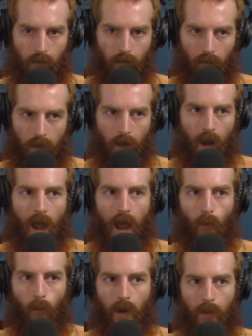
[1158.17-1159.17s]
like
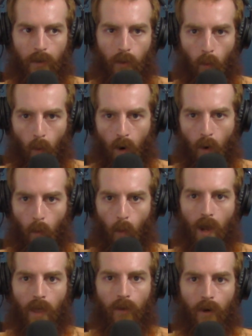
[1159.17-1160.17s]
hot weather, warm
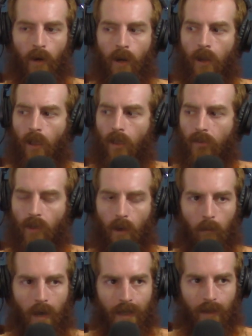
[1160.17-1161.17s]
weather,
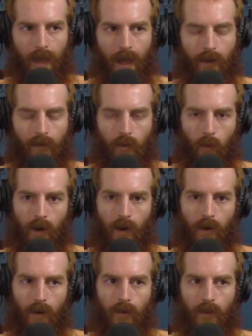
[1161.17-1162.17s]
something like that, to
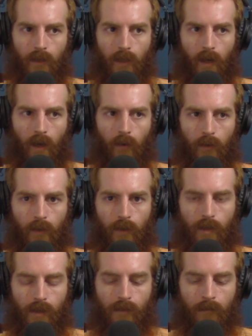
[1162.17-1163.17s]
where
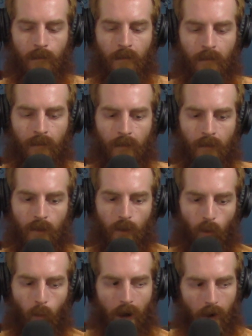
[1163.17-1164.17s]

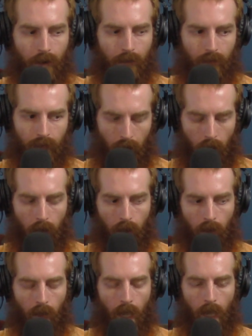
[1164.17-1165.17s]
you're wearing this
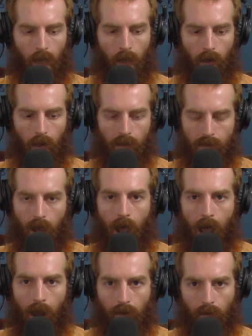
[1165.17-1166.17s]
thing and it's
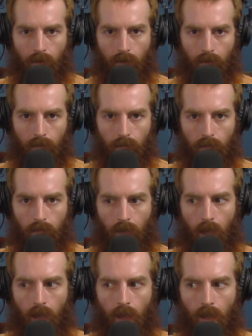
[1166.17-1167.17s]
hot.
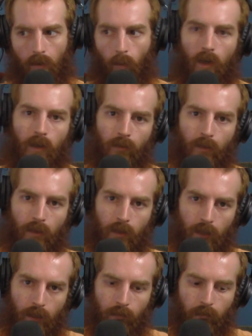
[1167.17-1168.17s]
Well,
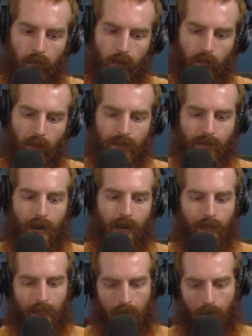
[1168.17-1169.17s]
if that's
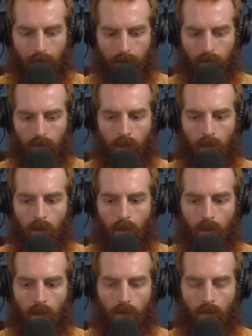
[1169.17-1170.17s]
kind of the case,
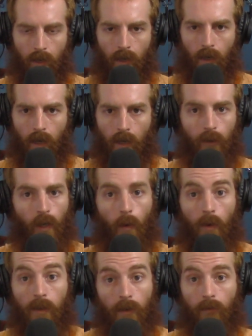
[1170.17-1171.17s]
then go
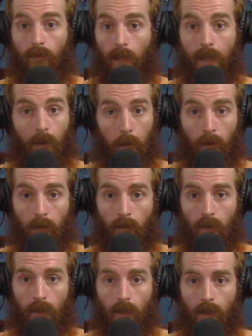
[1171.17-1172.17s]
with an inflatable.
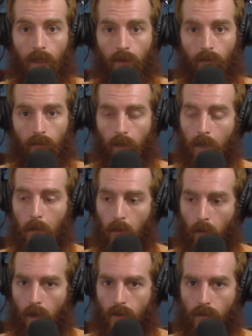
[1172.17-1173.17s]
The inflatable
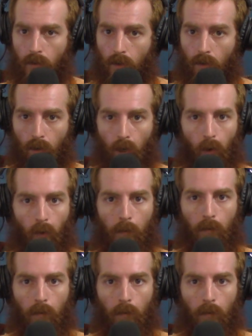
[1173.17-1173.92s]
ones are lower